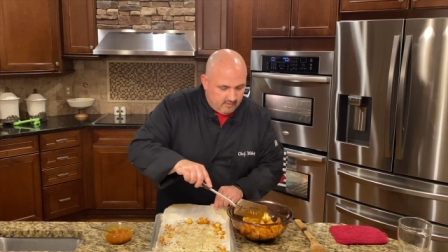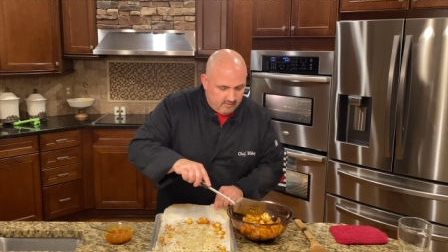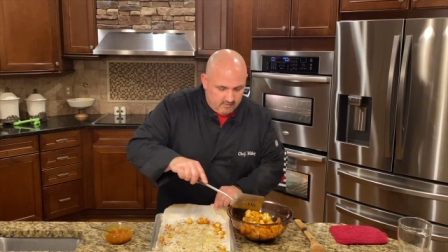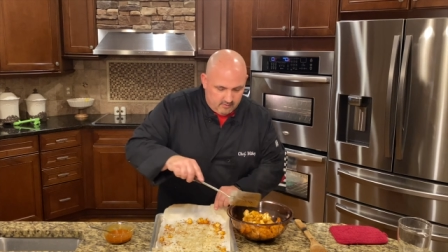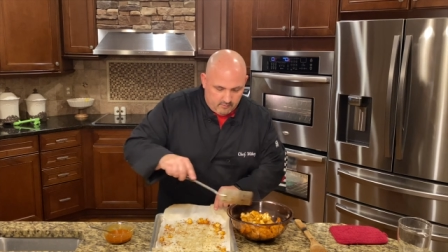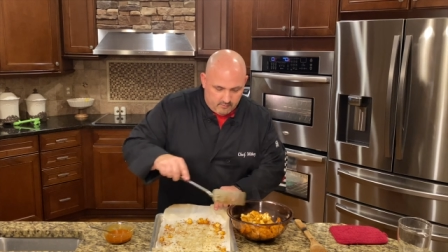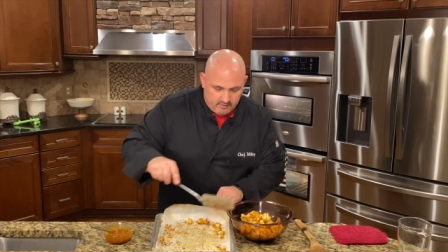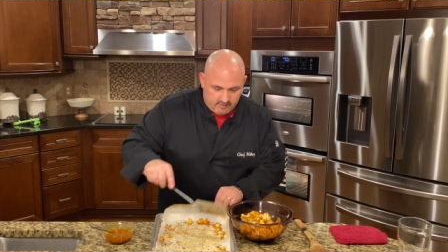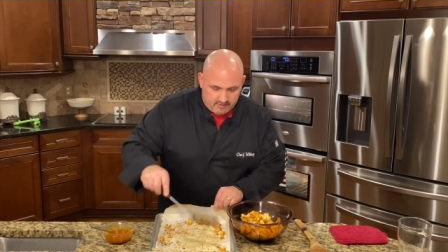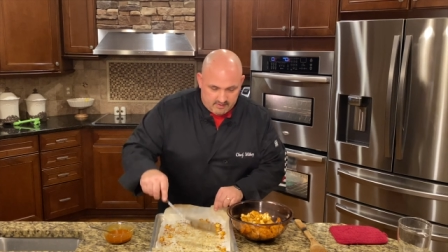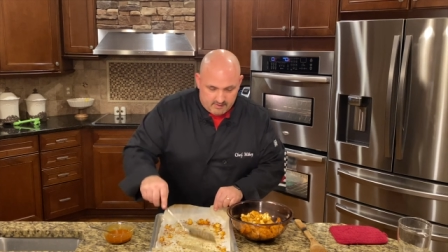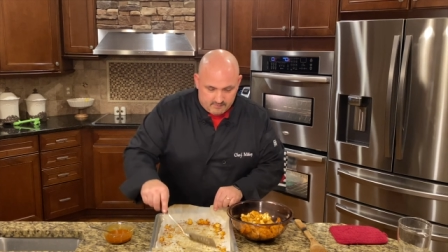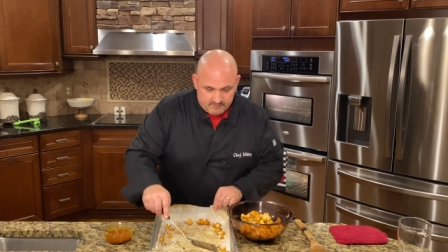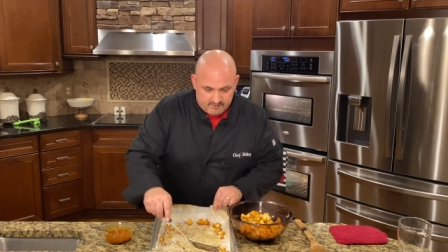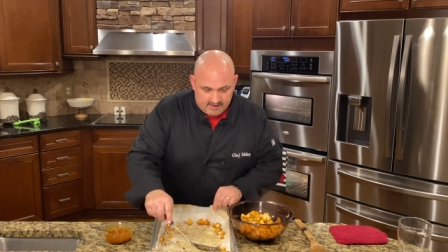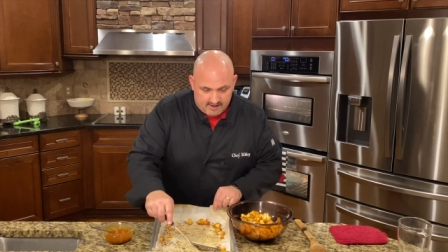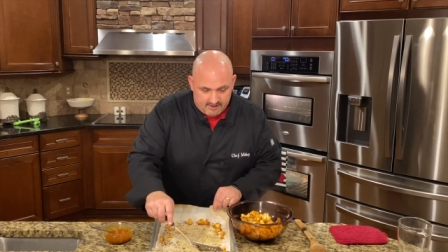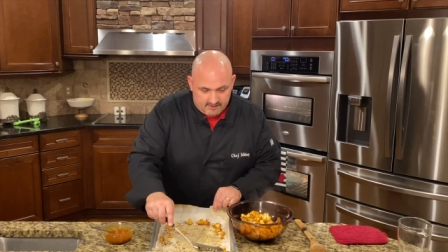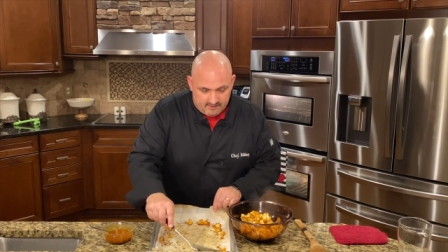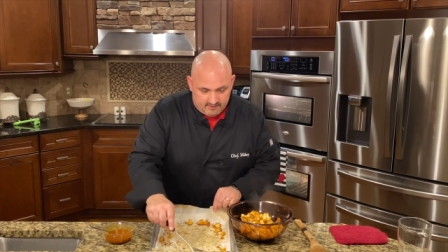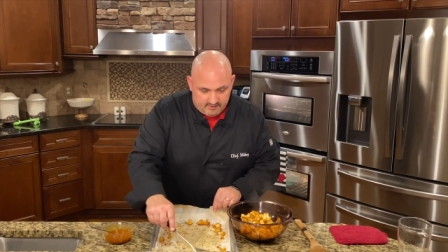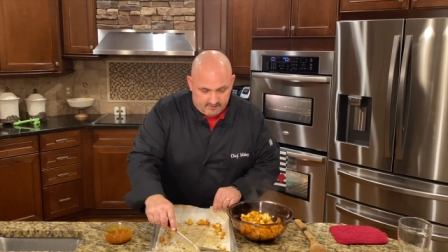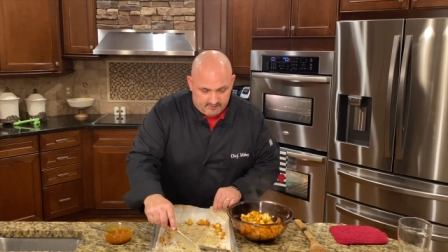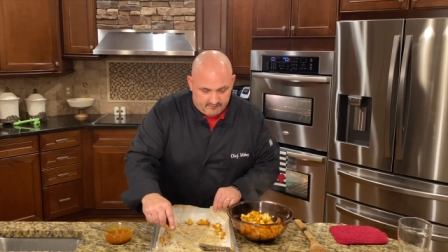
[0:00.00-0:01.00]
when it comes out
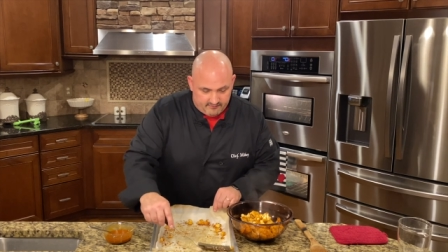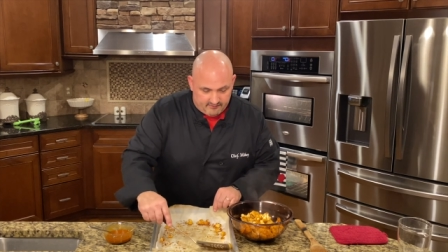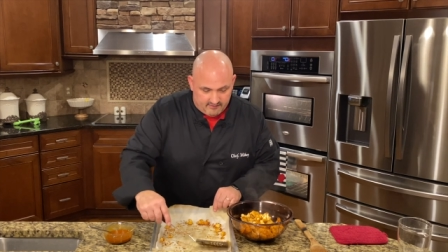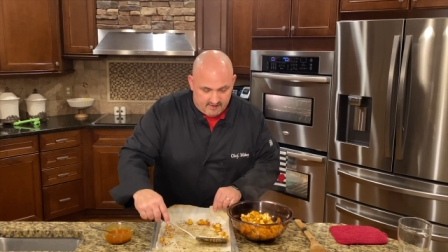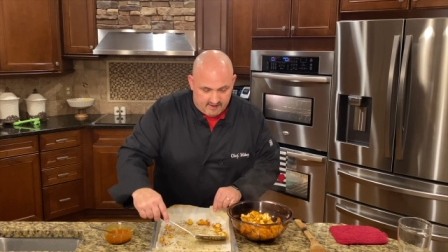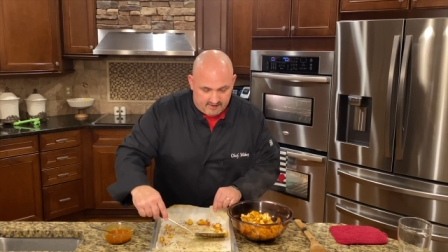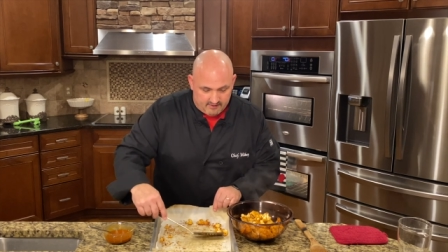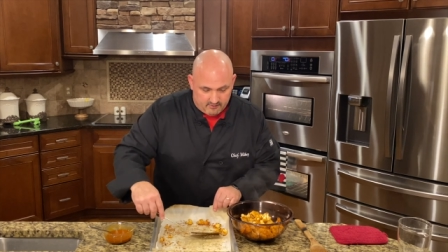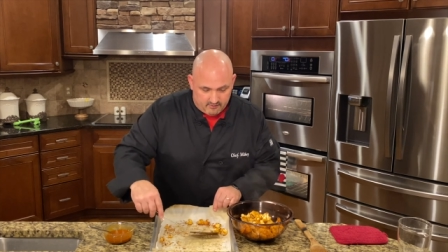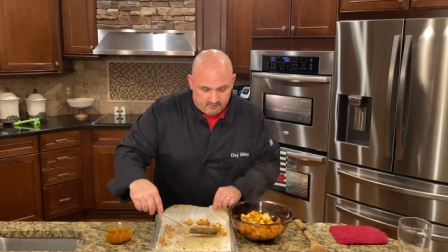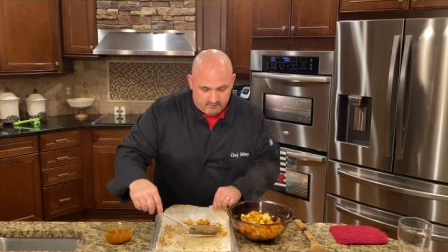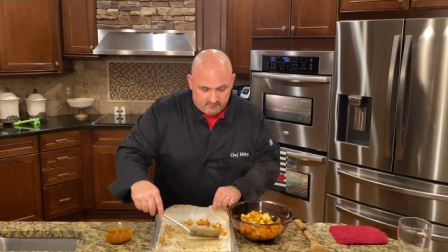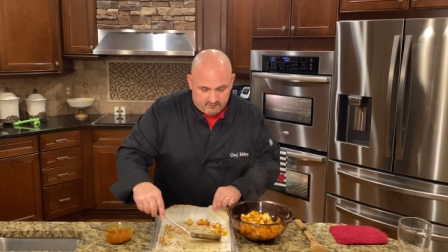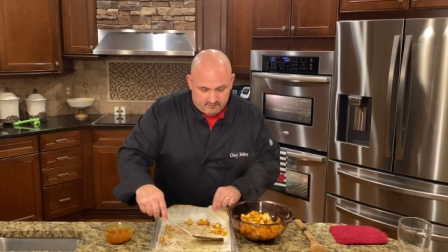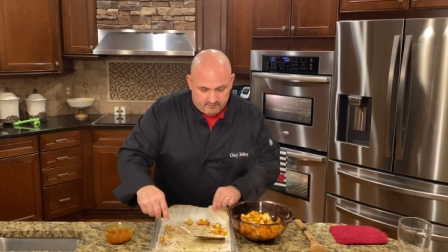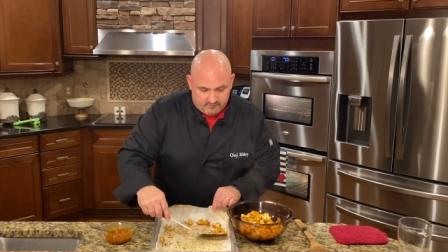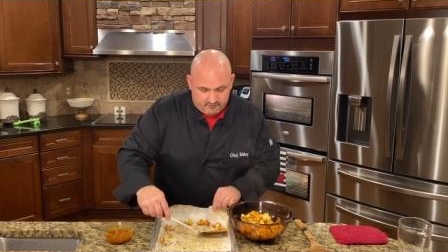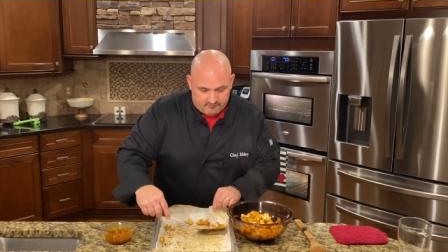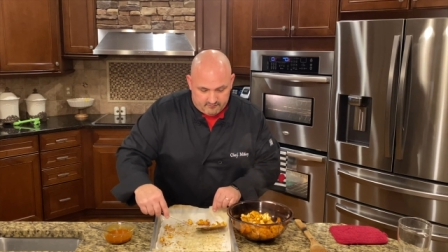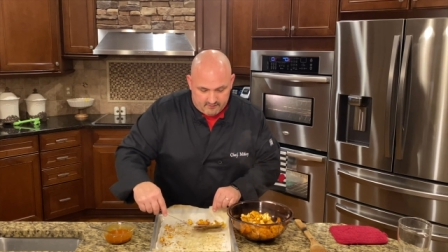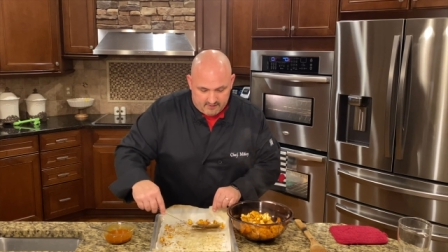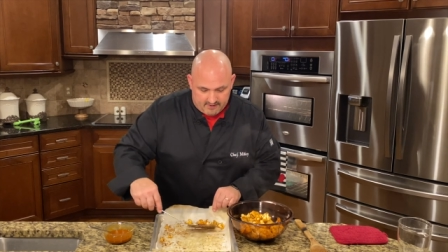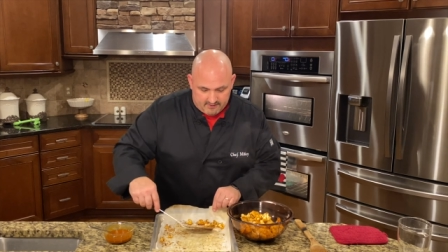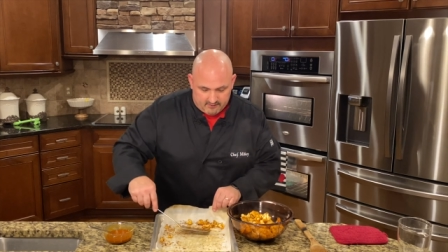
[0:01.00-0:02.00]
of the final,
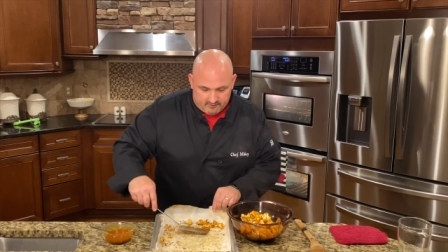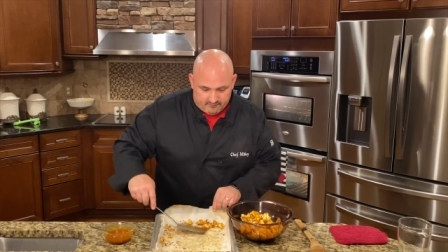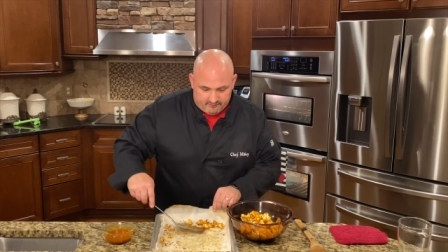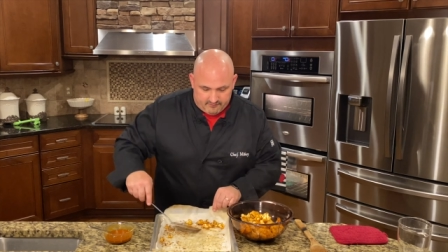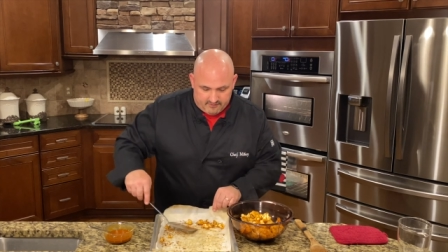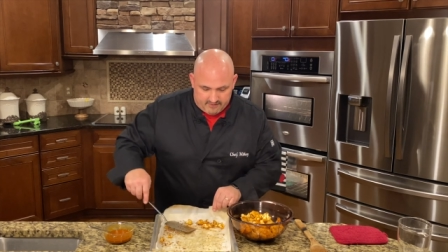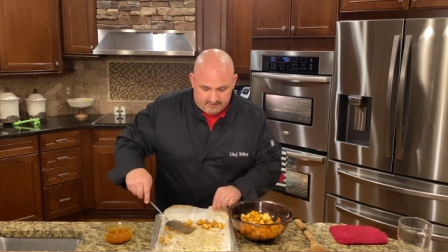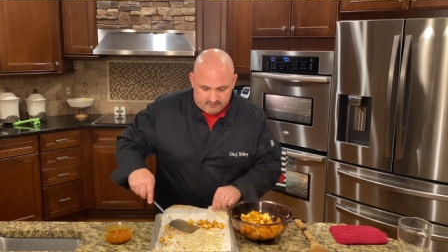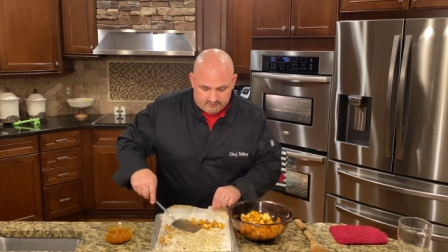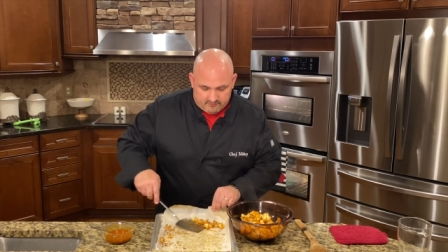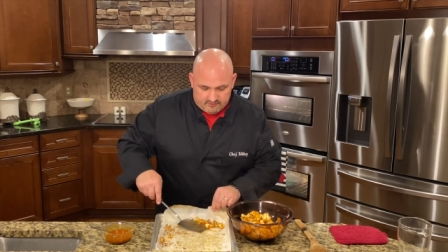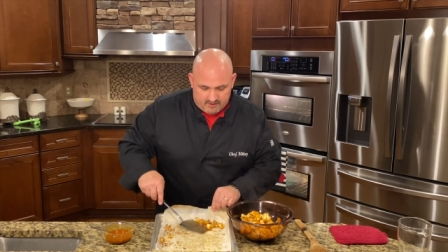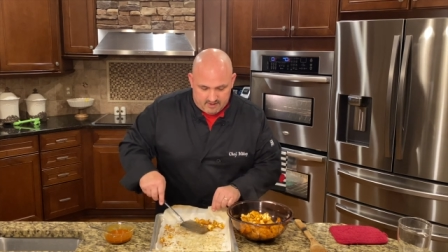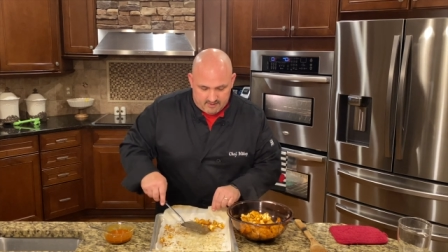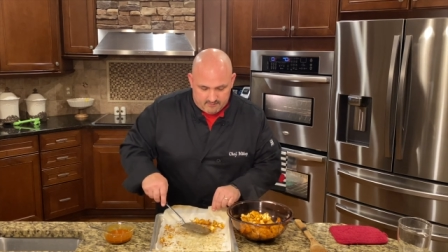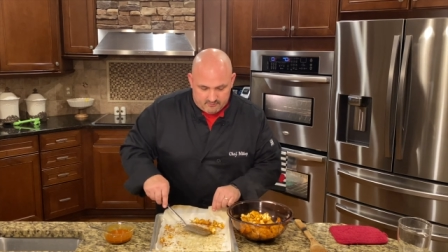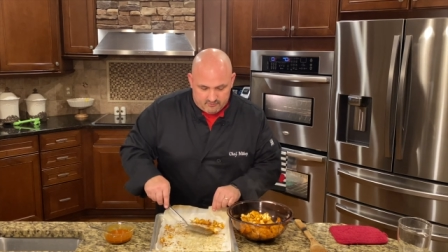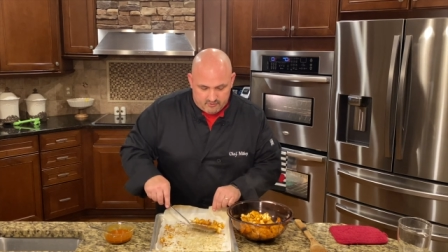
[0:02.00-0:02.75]
final, final time.